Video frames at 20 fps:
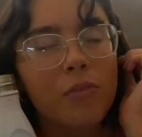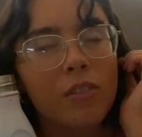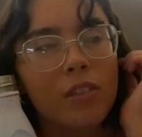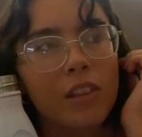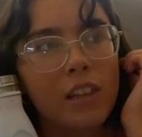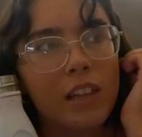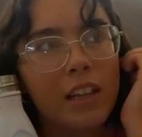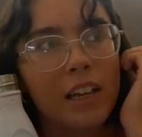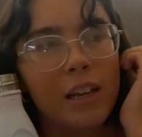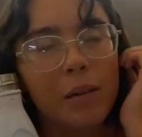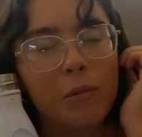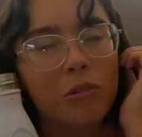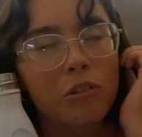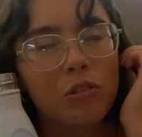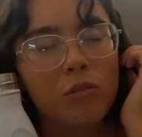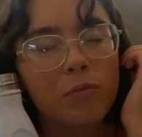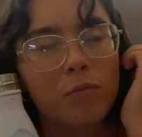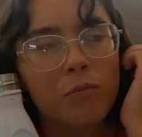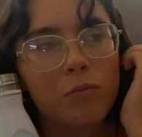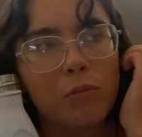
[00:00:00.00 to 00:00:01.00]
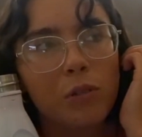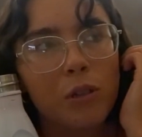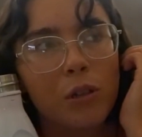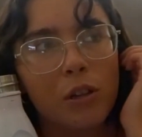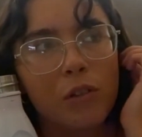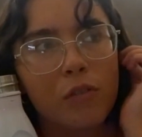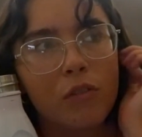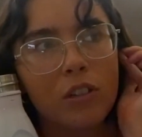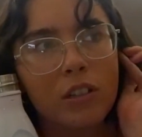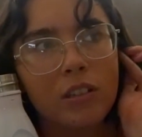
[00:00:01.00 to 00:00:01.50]
it was
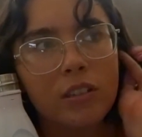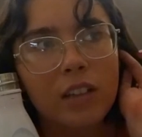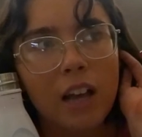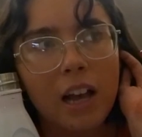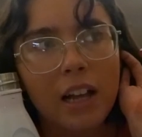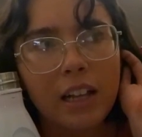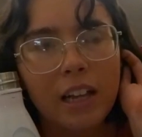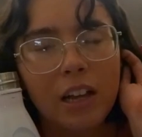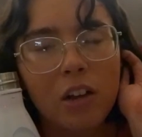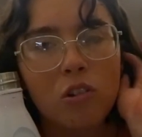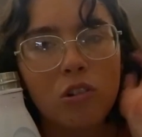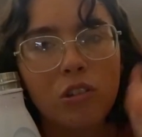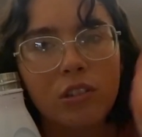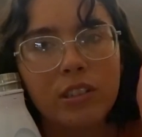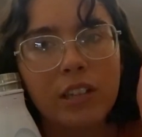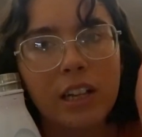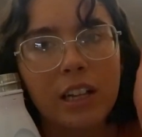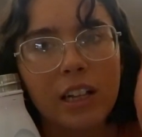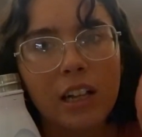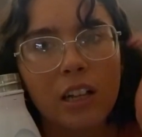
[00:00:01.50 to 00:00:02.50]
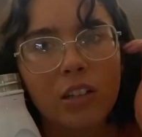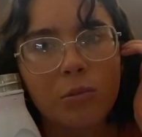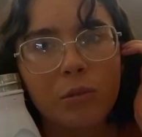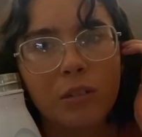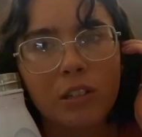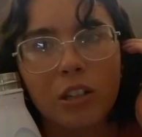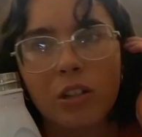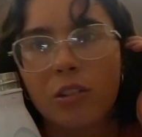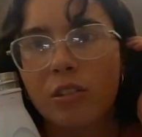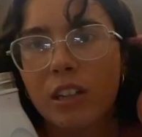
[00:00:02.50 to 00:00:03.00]
beautiful inside, like all the stained glass
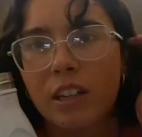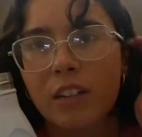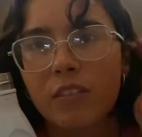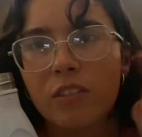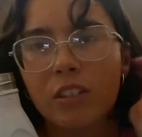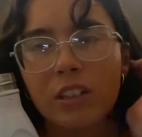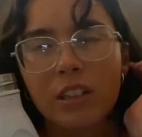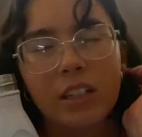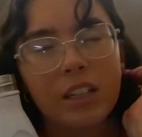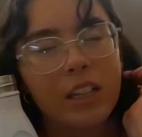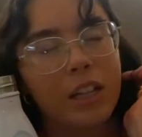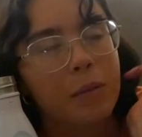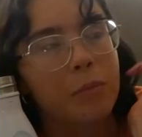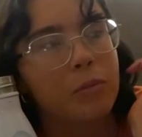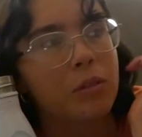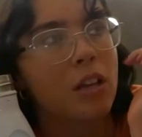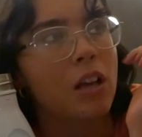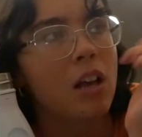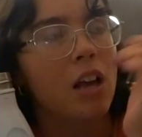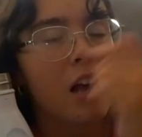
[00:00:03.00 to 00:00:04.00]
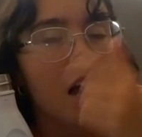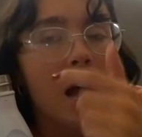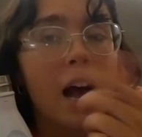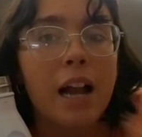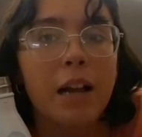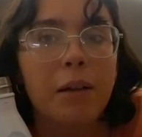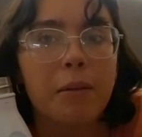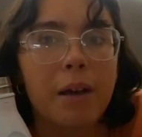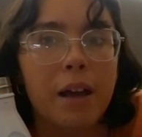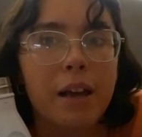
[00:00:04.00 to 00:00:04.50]
windows like you've seen the clips.
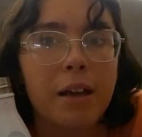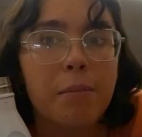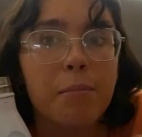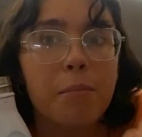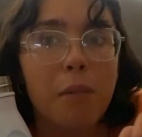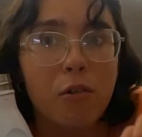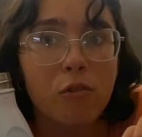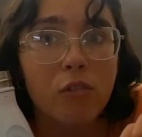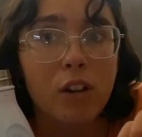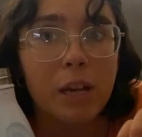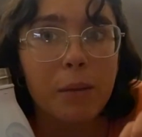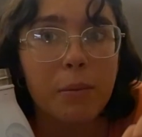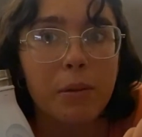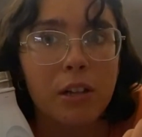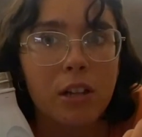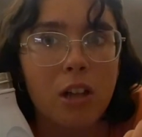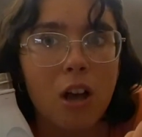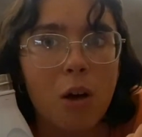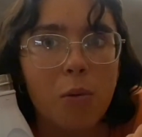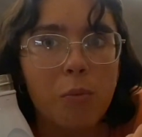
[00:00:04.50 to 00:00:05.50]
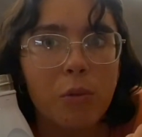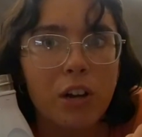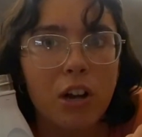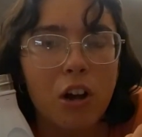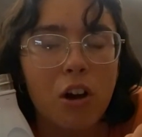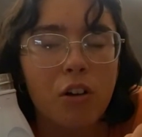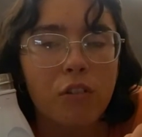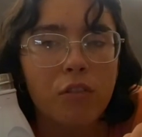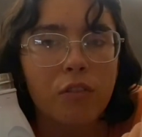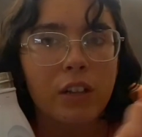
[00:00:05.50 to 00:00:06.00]
Anyway, my rape alarm went
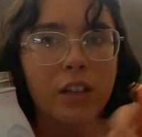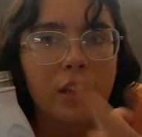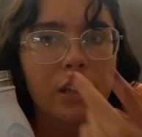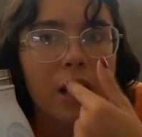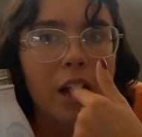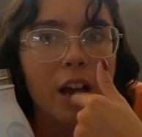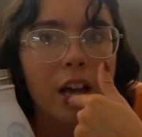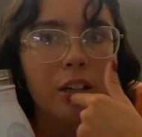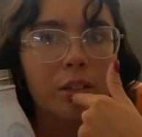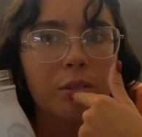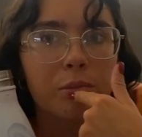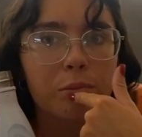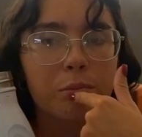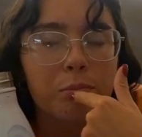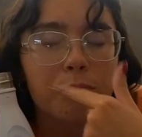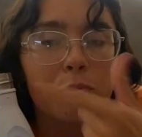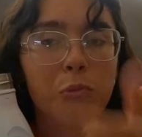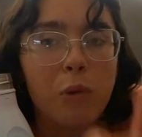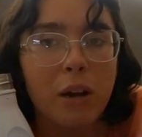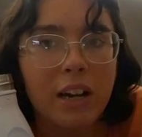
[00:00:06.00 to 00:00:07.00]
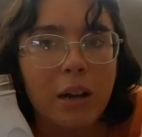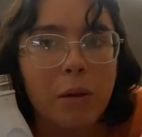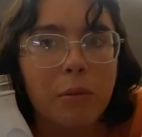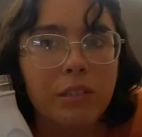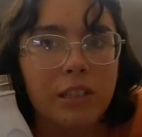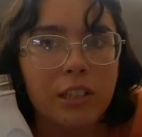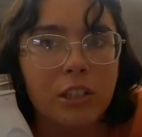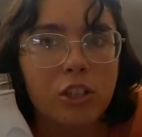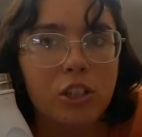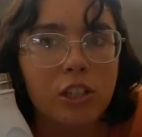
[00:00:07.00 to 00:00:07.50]
off in there when I was
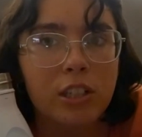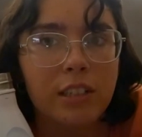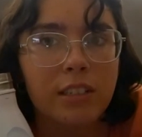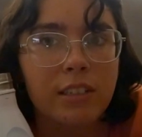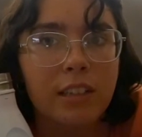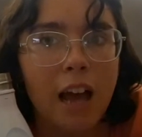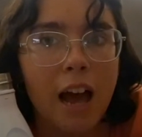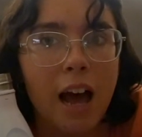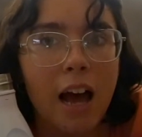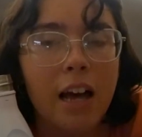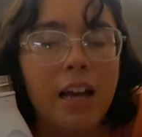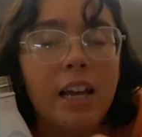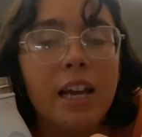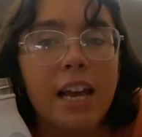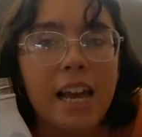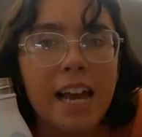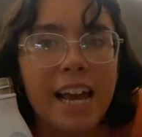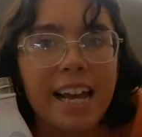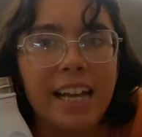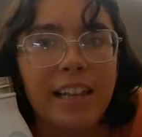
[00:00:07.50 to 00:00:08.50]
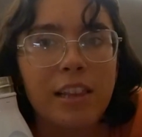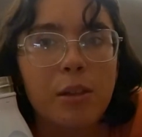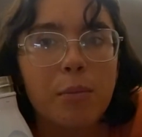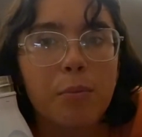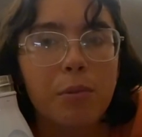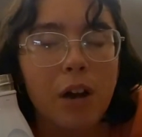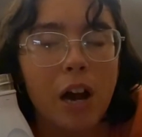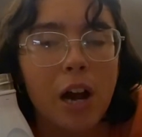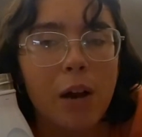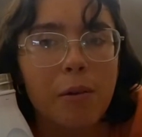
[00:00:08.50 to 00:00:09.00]
literally sat in the
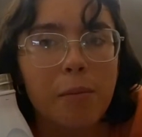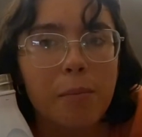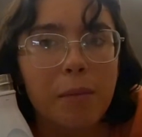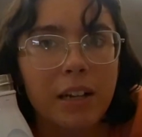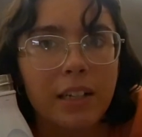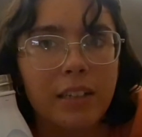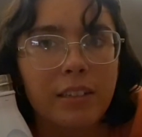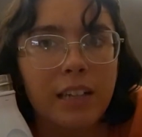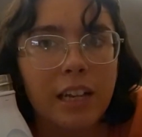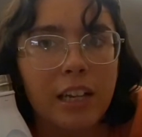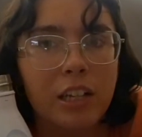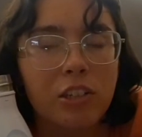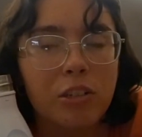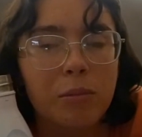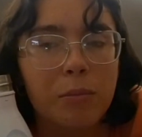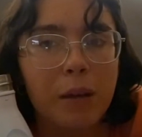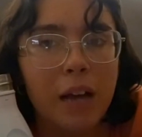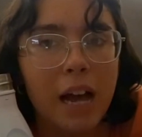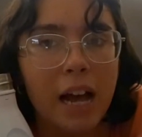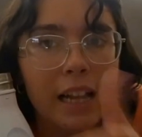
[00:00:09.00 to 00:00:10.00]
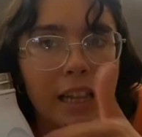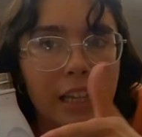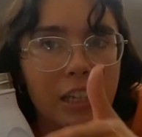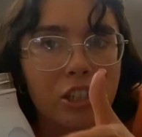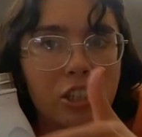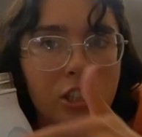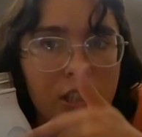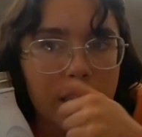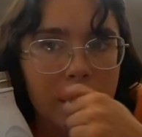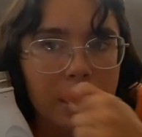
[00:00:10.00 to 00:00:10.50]
prayer and meditation bit. I
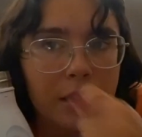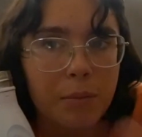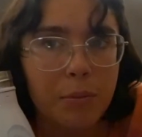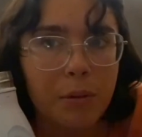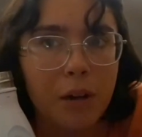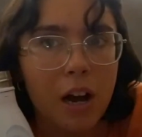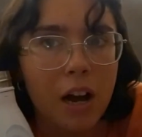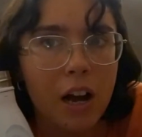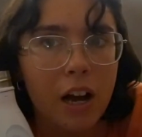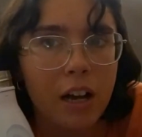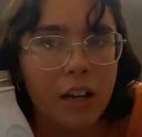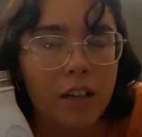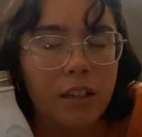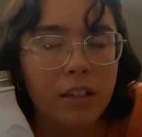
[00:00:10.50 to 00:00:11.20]
literally did a prayer,